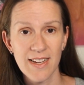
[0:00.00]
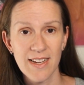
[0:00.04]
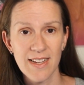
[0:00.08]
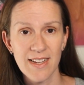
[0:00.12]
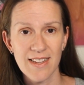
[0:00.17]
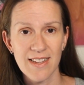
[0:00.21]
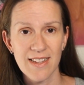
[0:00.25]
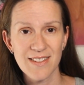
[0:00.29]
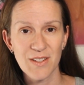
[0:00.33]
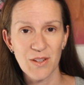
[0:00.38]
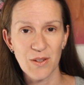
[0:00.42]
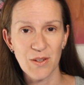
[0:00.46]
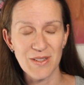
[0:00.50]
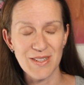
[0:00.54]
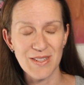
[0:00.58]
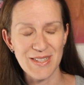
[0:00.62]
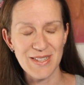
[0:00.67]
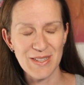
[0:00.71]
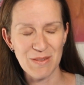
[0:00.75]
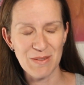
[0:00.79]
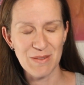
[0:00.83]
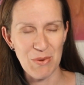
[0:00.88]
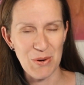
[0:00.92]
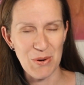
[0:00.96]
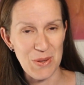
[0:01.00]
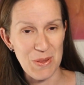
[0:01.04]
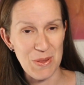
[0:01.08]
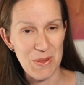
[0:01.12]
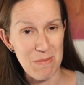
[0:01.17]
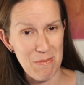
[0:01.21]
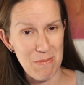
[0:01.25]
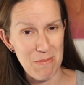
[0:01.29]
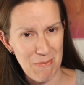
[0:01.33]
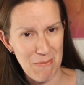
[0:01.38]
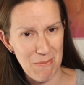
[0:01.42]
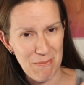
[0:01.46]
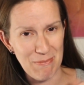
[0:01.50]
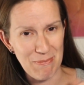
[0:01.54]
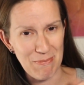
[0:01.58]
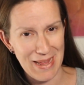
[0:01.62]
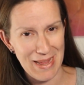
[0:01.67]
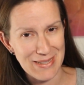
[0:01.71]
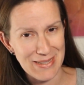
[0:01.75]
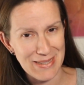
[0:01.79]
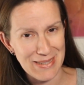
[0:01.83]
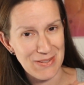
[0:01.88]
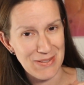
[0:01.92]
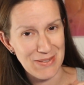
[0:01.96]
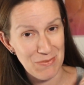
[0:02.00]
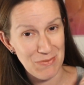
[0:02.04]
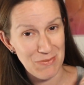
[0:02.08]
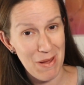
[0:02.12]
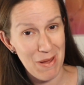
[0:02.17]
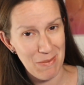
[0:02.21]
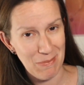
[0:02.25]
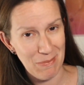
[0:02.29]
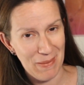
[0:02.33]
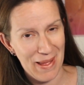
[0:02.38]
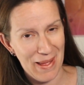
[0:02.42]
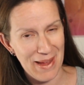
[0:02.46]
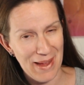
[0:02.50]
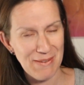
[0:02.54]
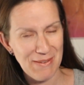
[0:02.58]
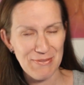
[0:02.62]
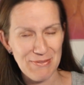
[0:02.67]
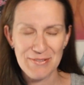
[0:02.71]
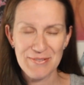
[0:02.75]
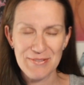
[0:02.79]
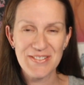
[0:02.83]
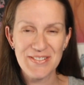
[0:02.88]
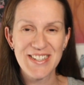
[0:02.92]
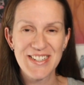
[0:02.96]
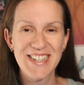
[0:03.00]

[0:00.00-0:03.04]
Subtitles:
So, this is more the balance of mom life.